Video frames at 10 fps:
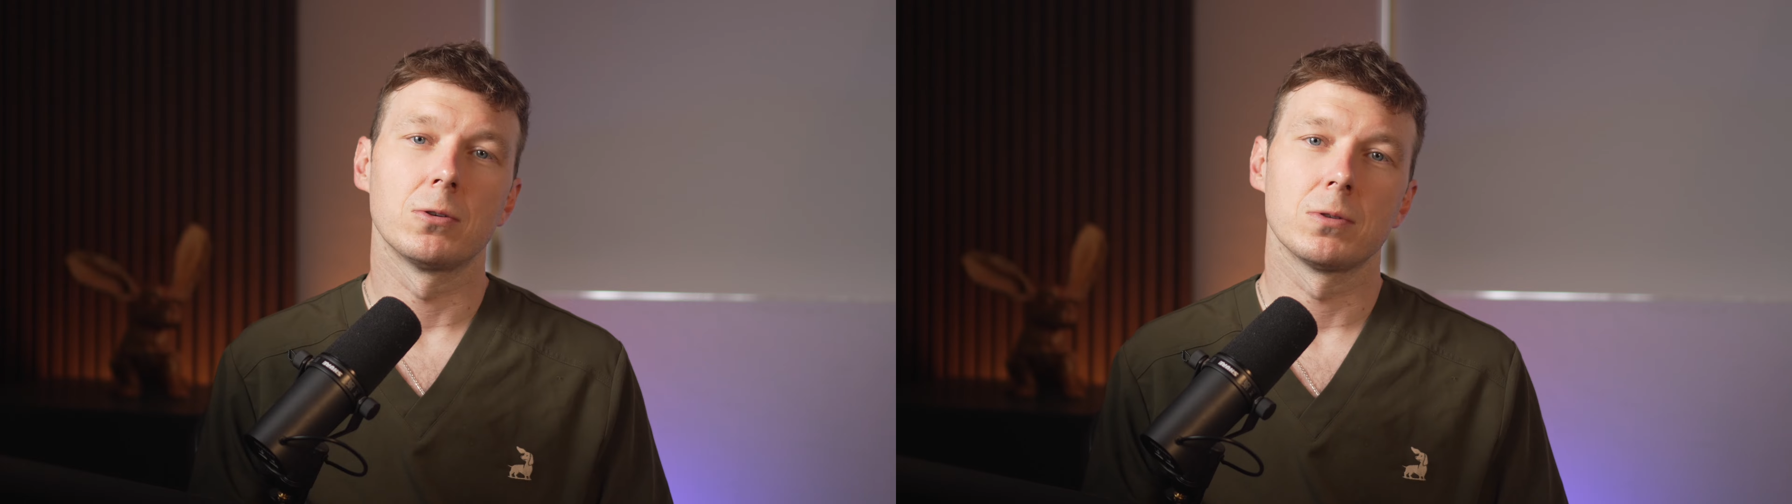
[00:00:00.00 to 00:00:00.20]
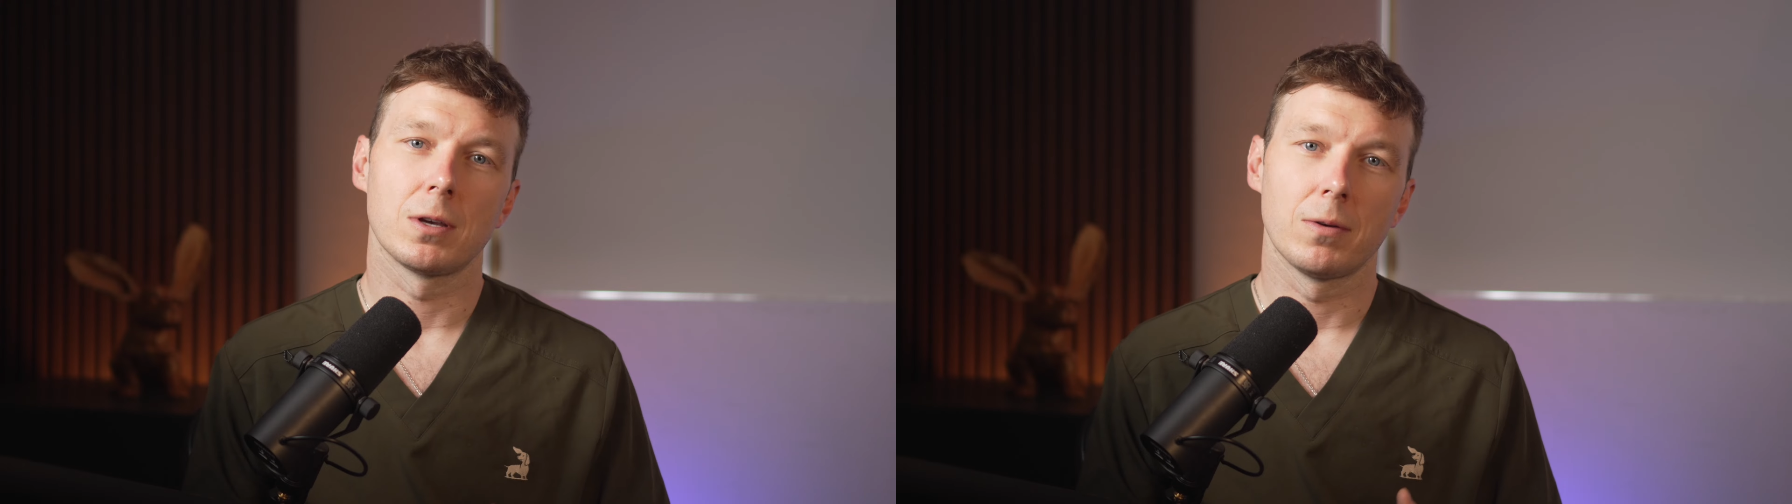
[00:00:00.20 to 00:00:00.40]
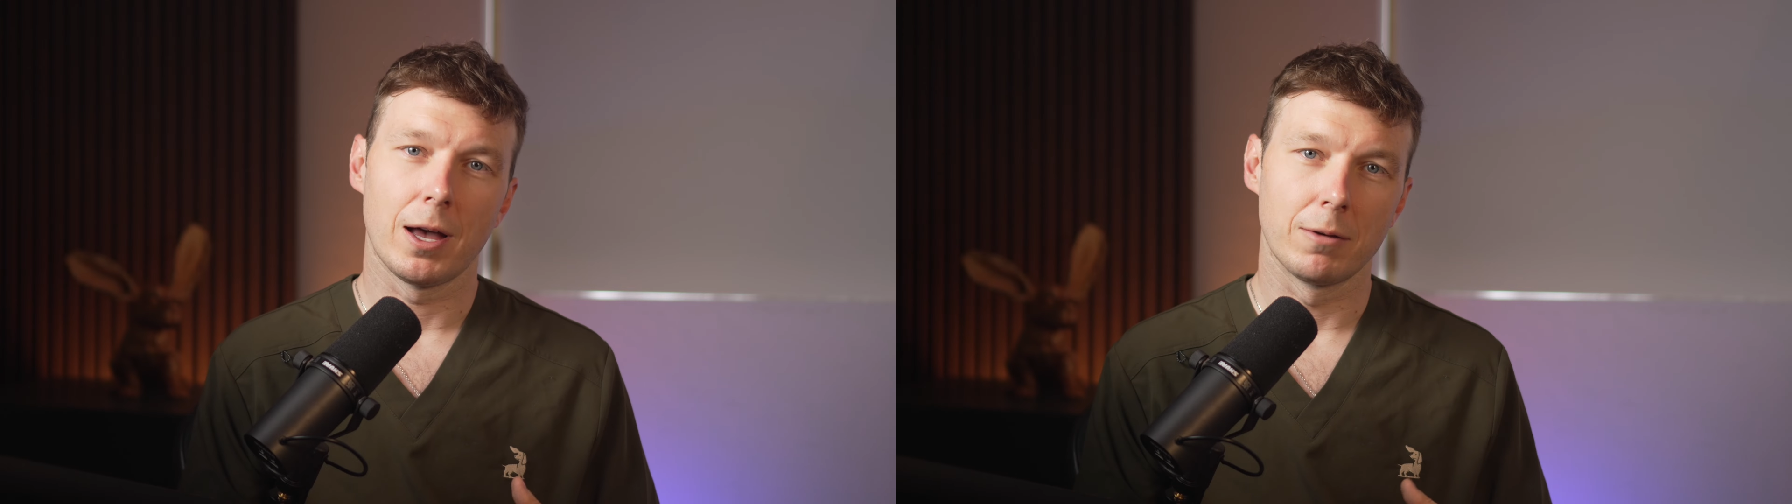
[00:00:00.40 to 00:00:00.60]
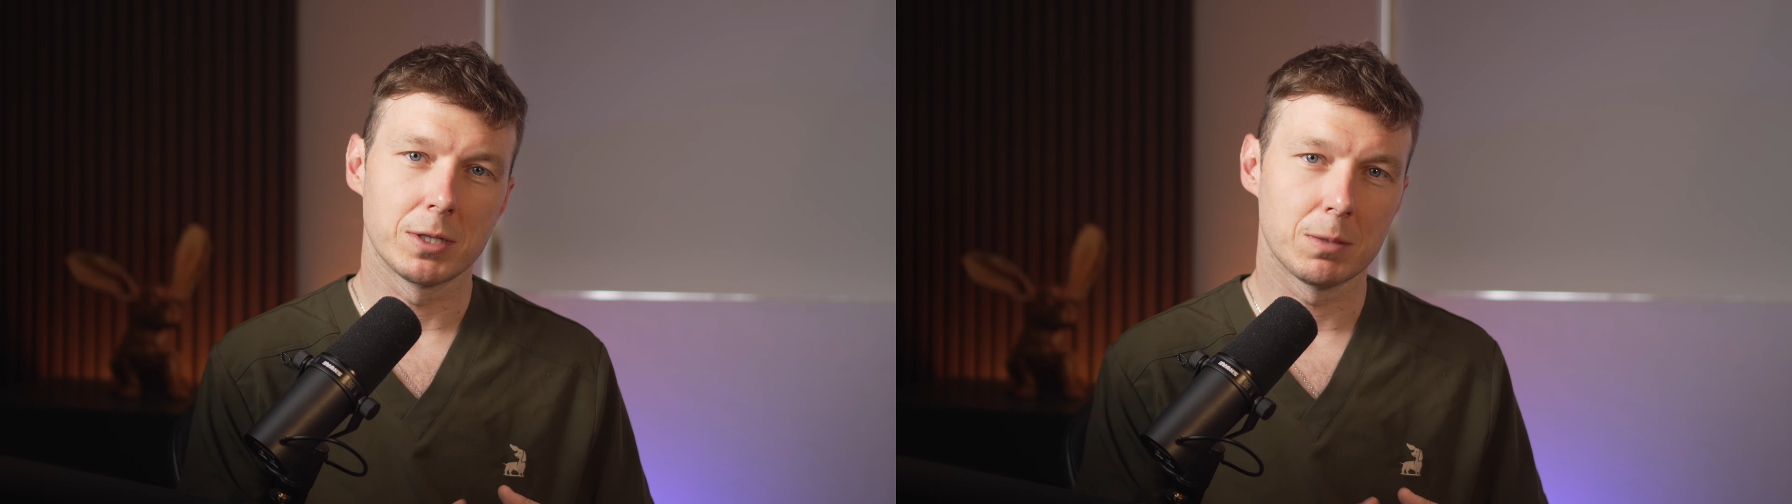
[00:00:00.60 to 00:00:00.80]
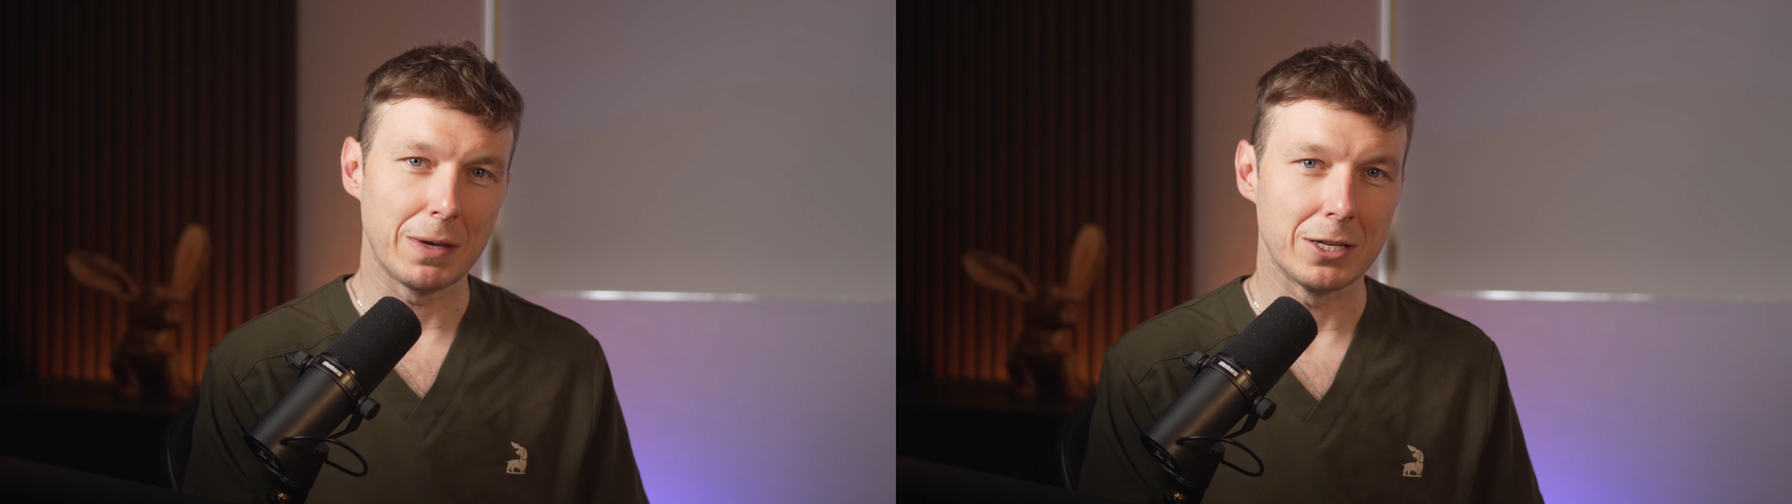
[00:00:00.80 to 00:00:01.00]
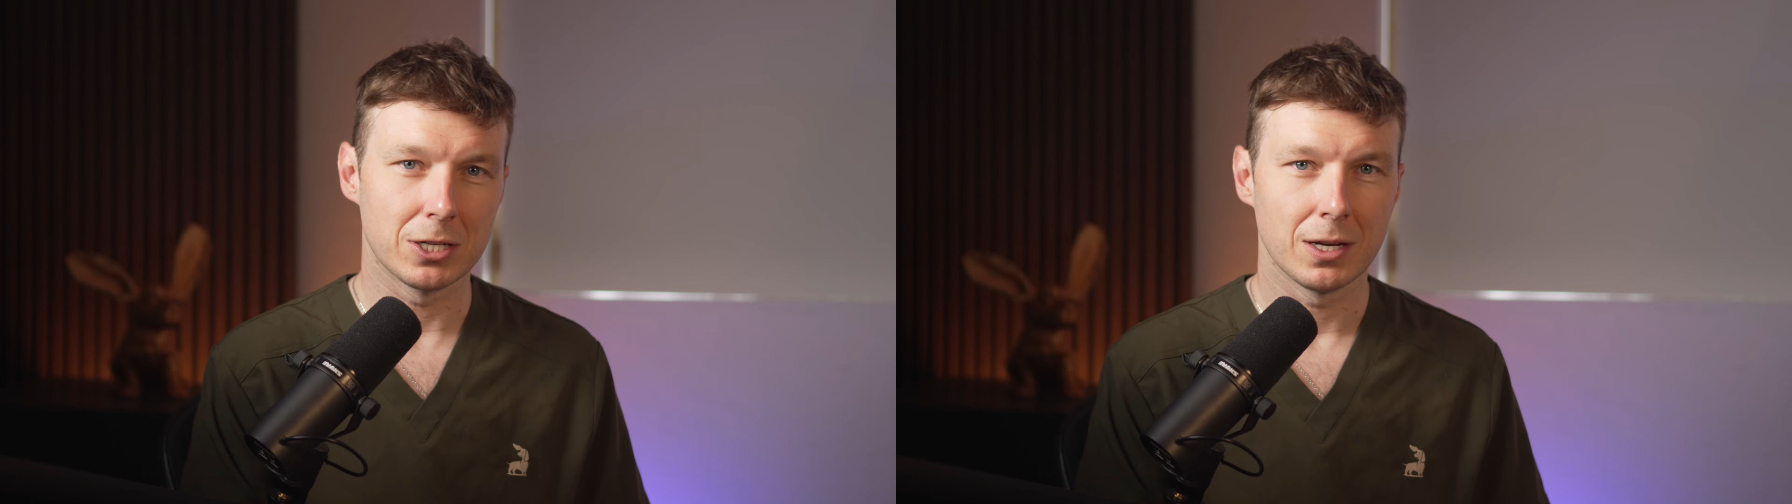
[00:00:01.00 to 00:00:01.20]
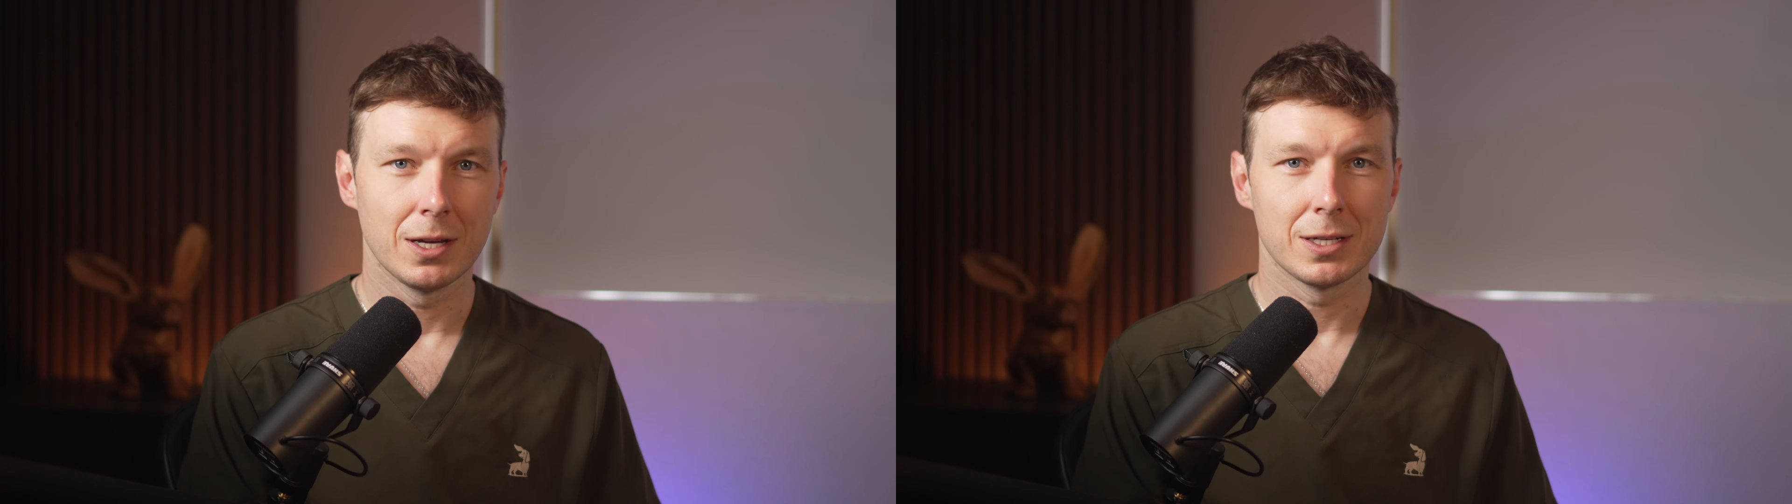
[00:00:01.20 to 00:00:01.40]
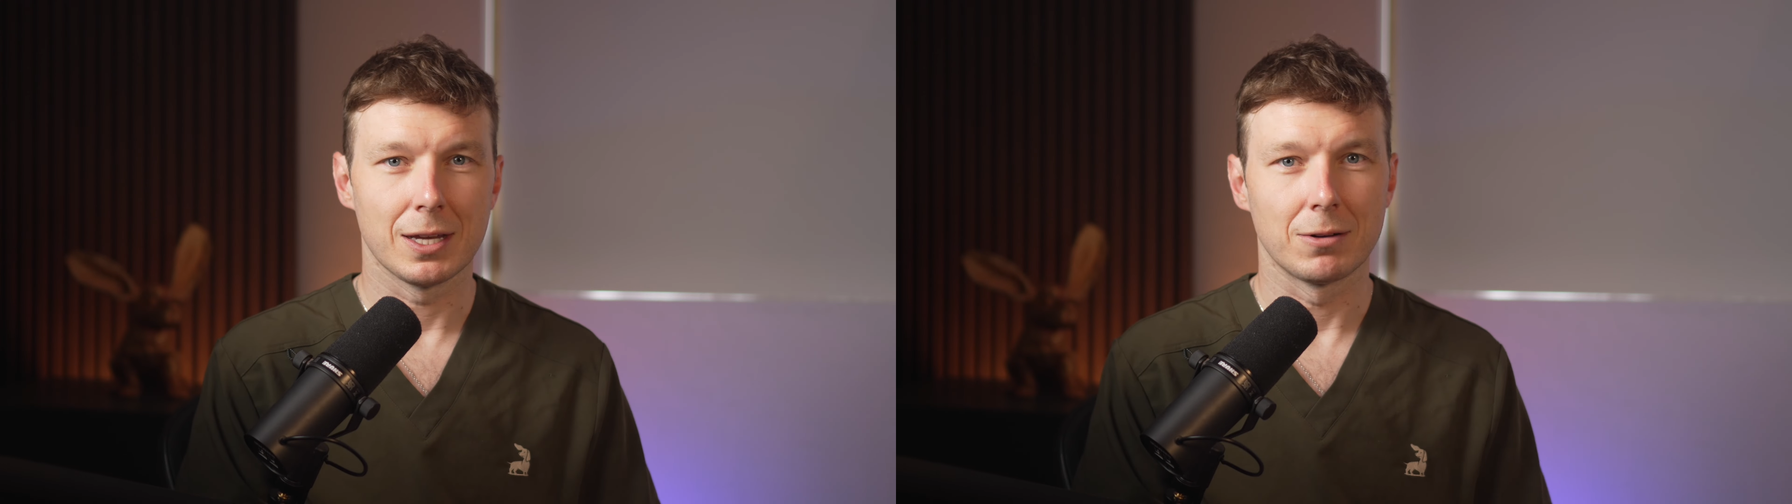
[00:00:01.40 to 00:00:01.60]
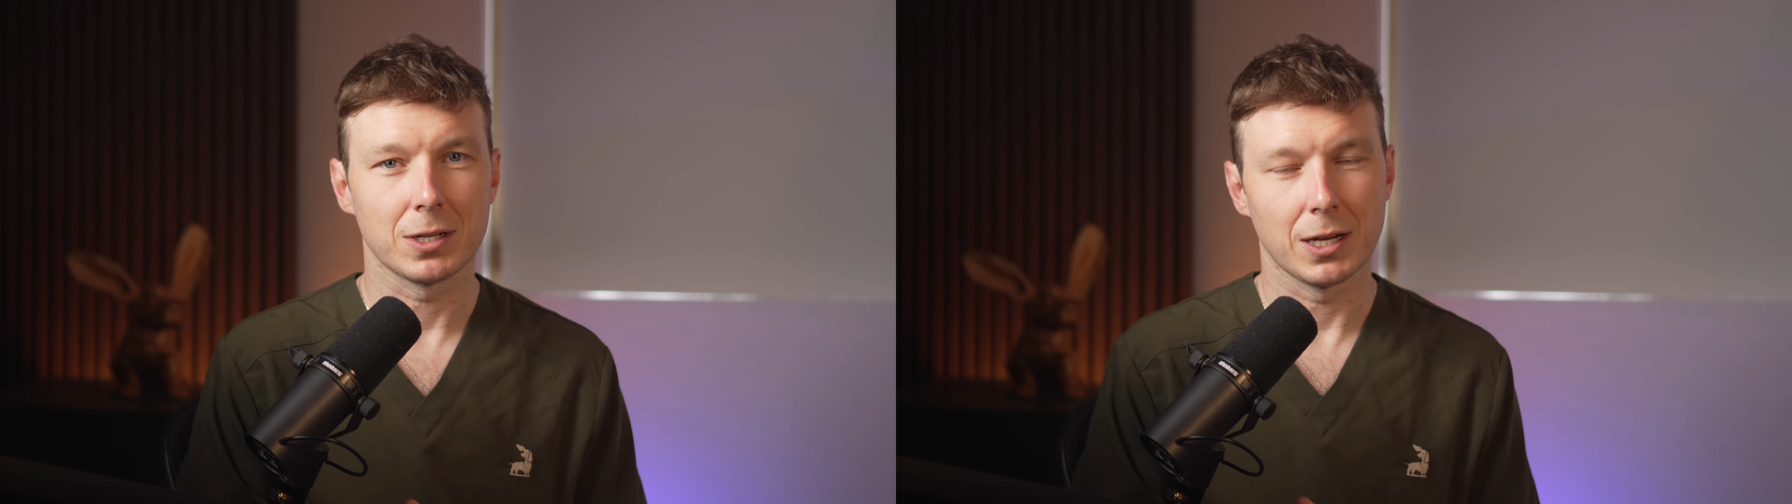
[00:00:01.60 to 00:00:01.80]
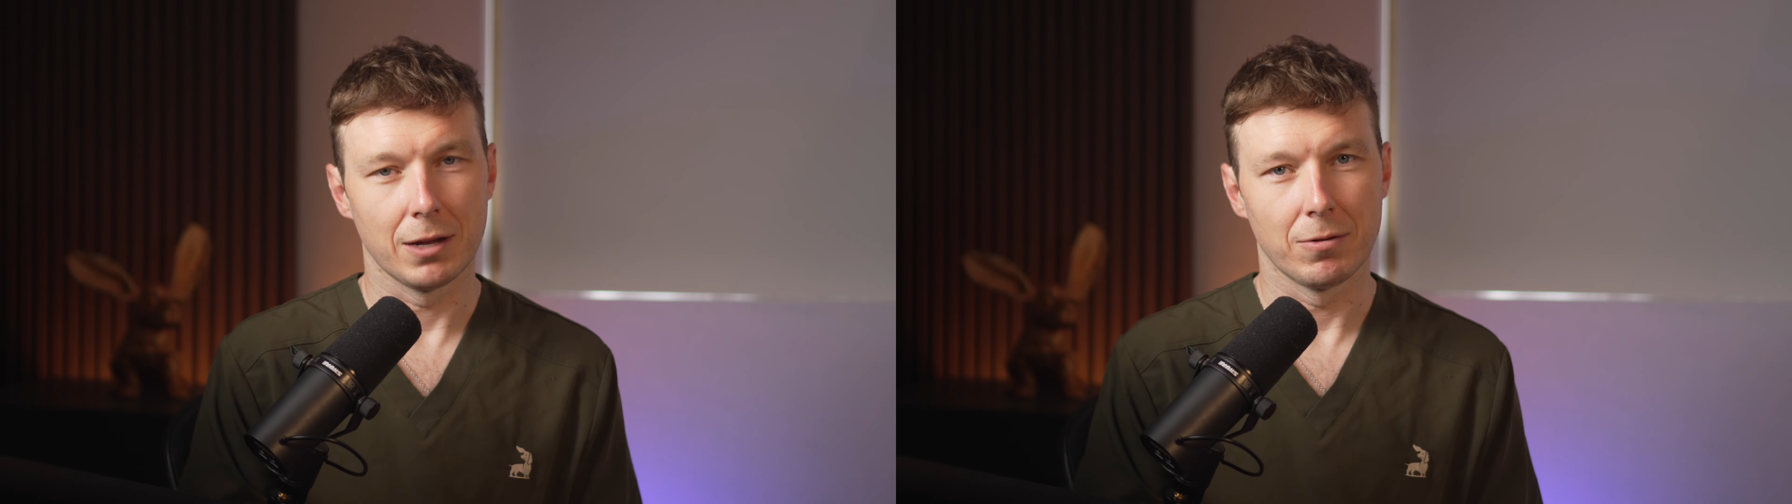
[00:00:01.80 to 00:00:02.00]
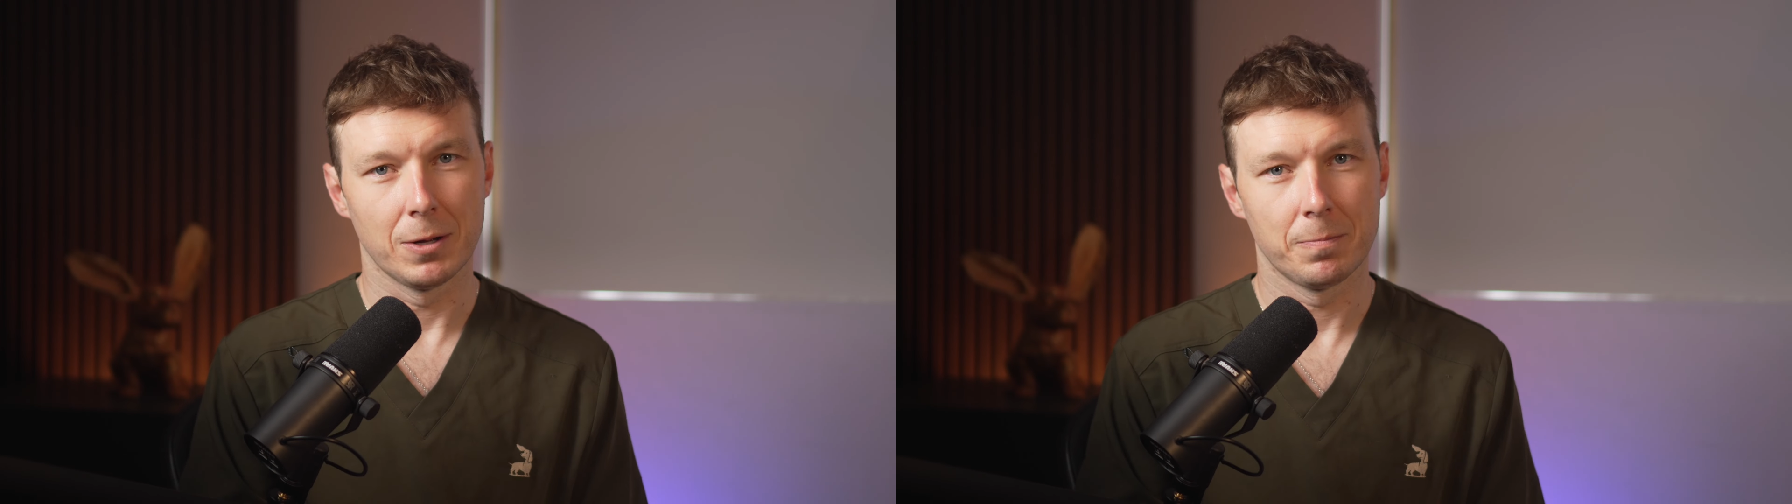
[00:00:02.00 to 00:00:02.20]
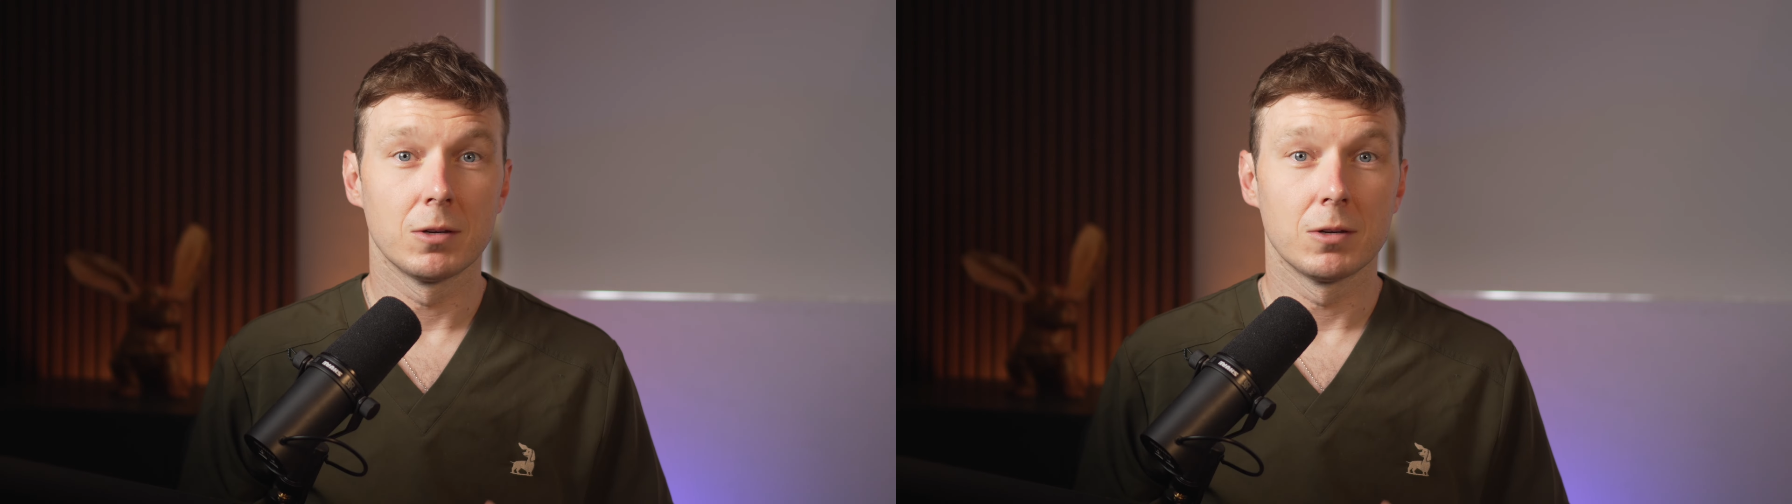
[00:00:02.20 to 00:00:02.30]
also help speech sound clearer.